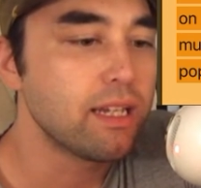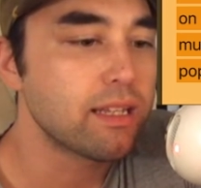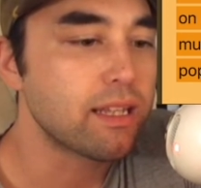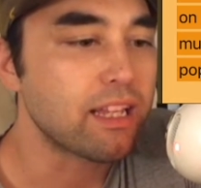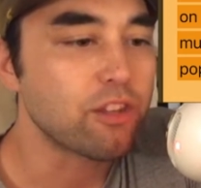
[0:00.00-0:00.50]

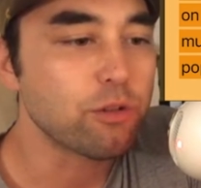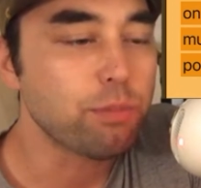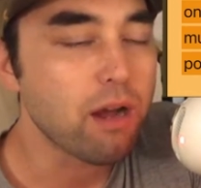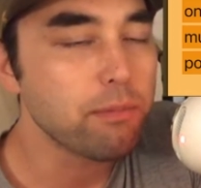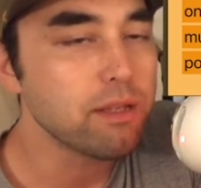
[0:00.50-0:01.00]
that there were
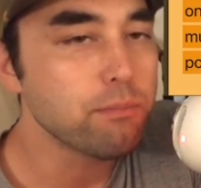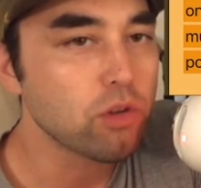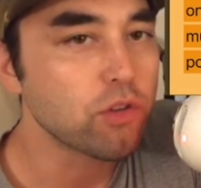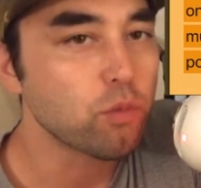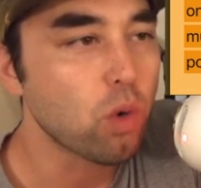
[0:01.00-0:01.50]
probably
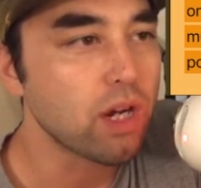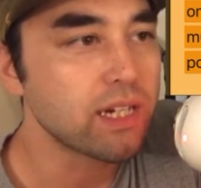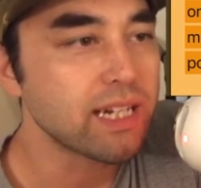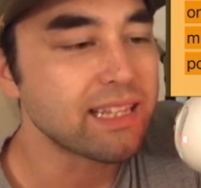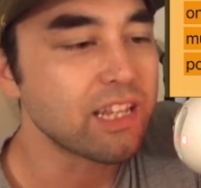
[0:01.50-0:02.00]
more than
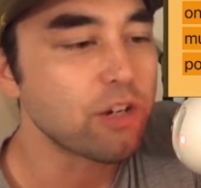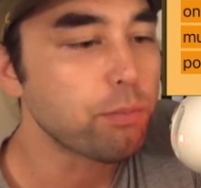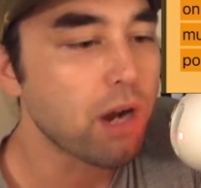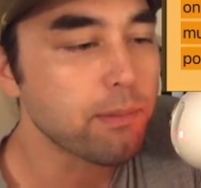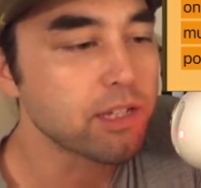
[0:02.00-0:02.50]
one, and they were
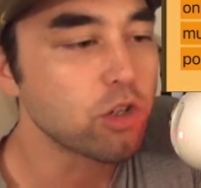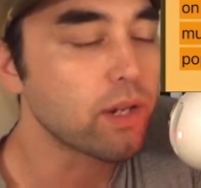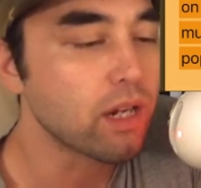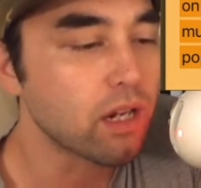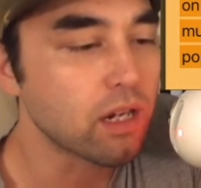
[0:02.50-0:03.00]
probably
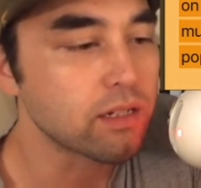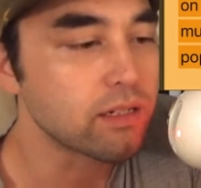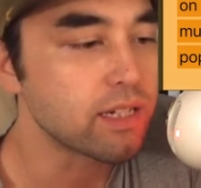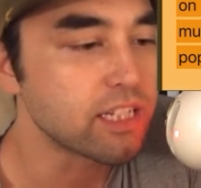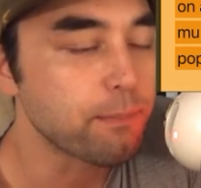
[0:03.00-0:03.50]
going
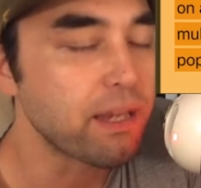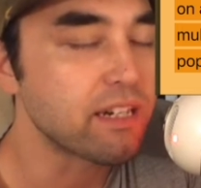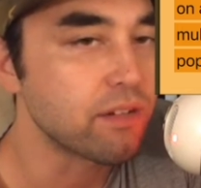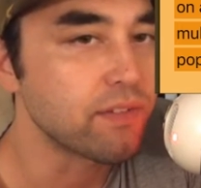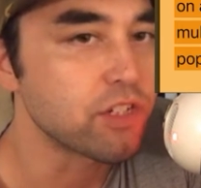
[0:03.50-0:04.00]
on
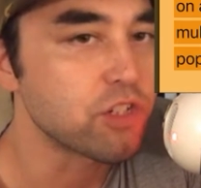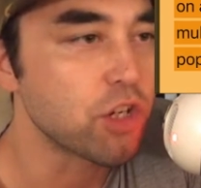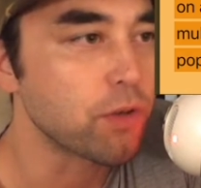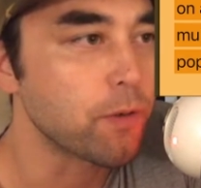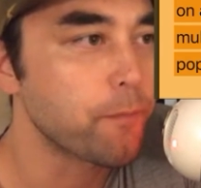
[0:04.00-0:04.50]
independent of each
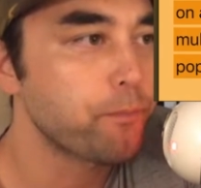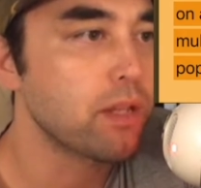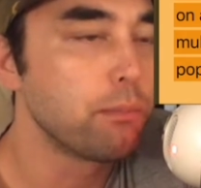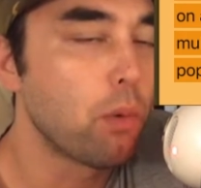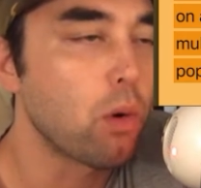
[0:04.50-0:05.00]
other,
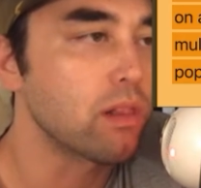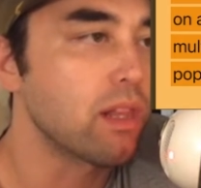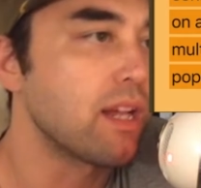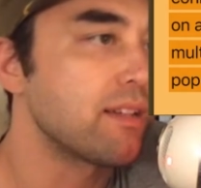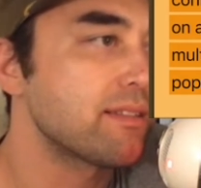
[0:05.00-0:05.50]
more or
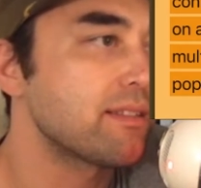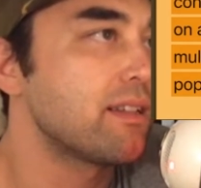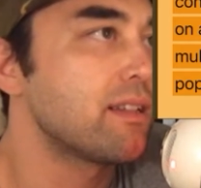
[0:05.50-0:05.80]
less.